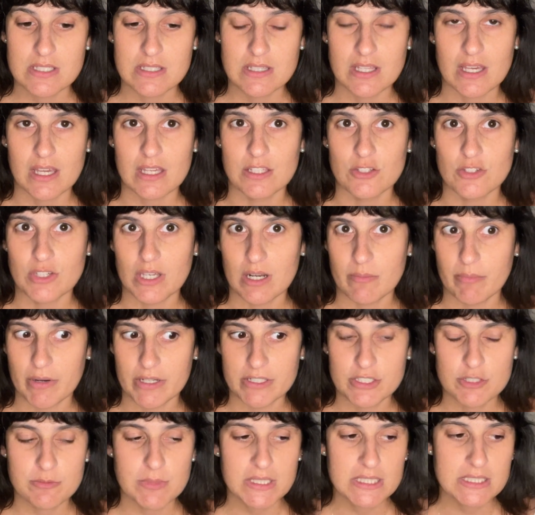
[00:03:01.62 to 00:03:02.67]
then you get a
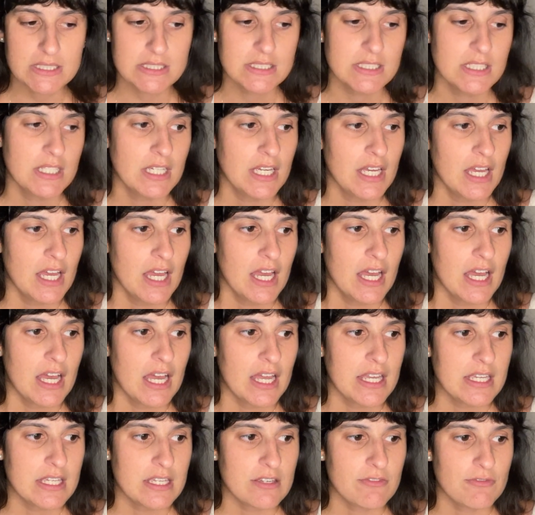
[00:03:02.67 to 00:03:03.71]
punishment.
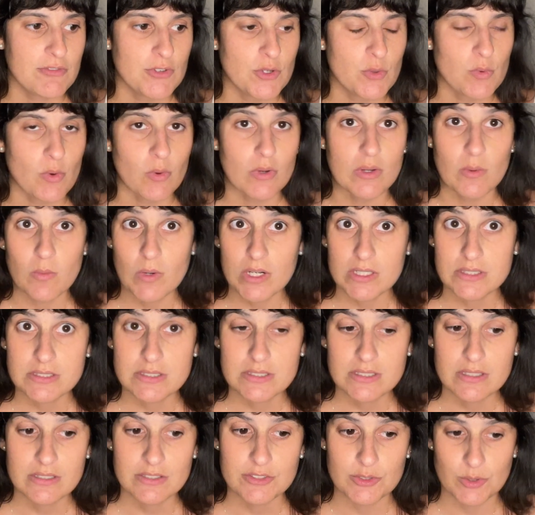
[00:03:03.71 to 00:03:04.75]
If you roll a 1,
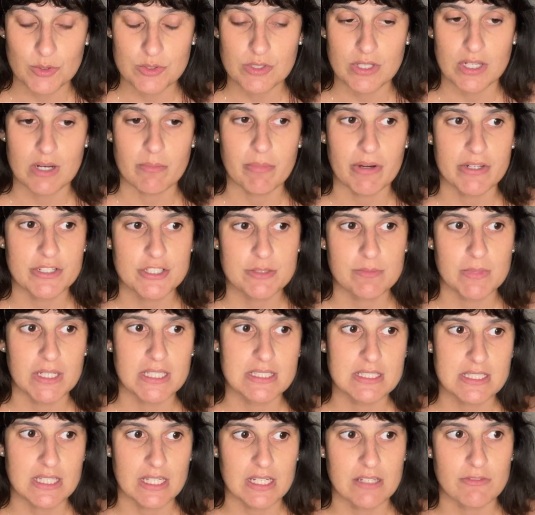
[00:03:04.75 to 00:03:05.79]
you also get a
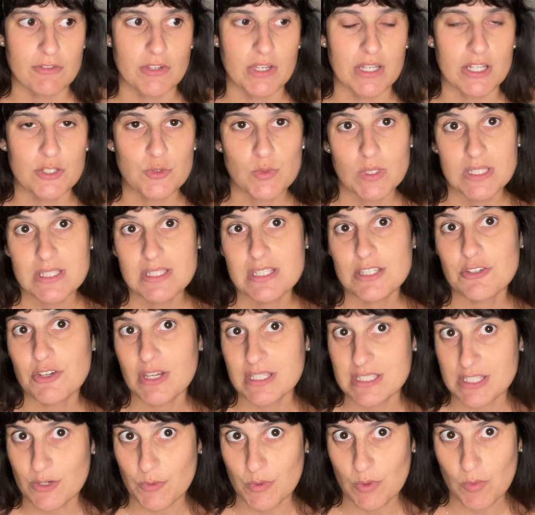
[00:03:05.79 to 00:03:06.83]
punishment, and if you get a 20, you
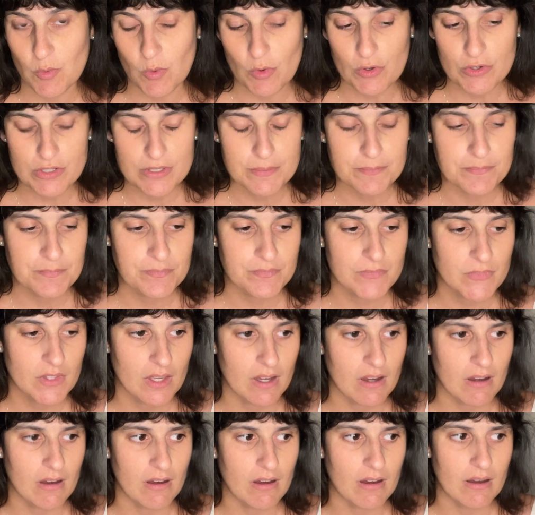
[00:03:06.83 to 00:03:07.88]
get a reward.
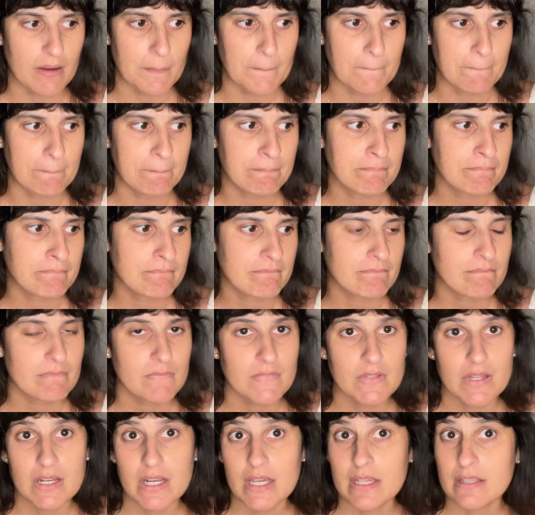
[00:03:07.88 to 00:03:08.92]
And
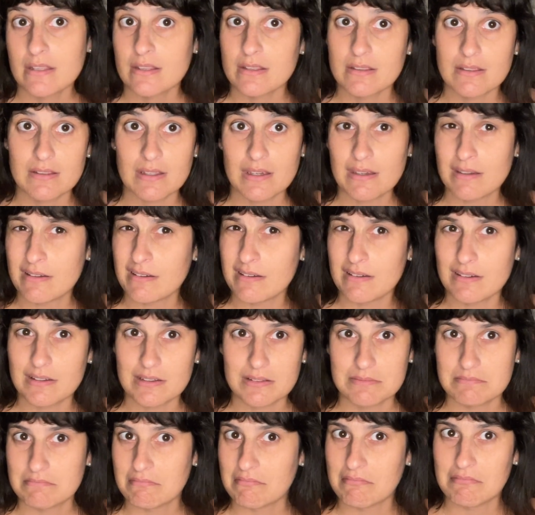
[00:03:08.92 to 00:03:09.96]
I think
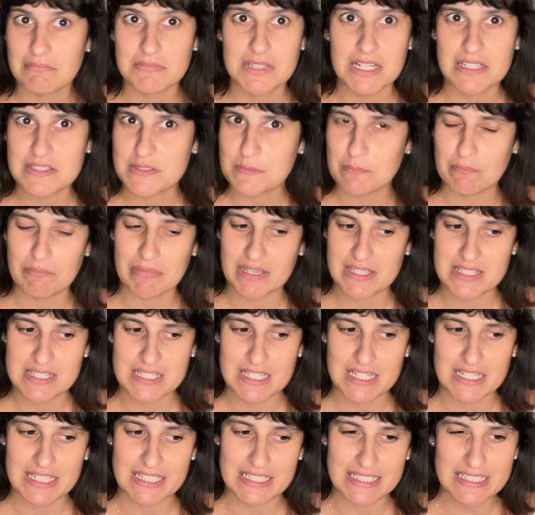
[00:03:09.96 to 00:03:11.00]
that's
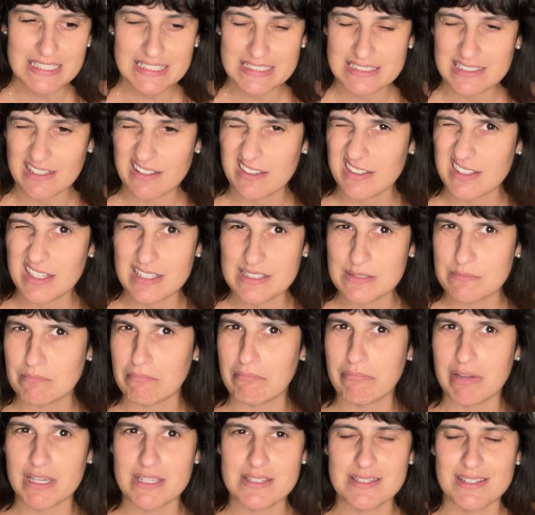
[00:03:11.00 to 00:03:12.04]
basically it. I think that's
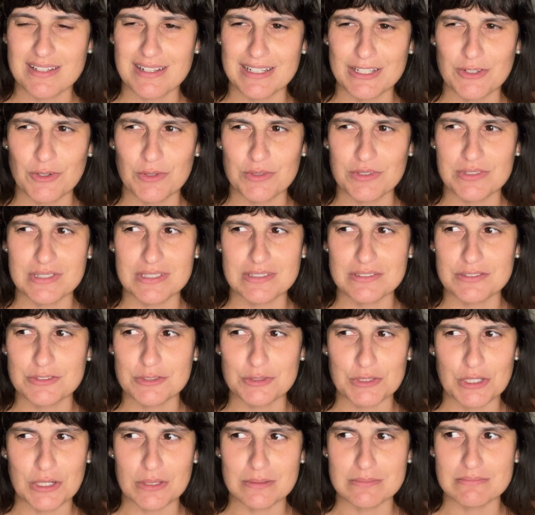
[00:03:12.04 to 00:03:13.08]
basically all you need to
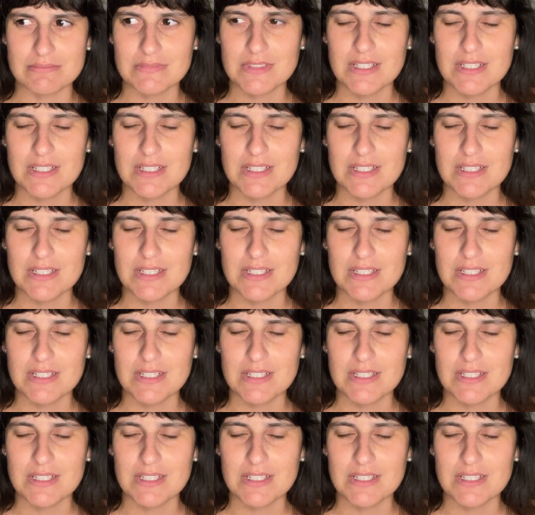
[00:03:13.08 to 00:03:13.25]
know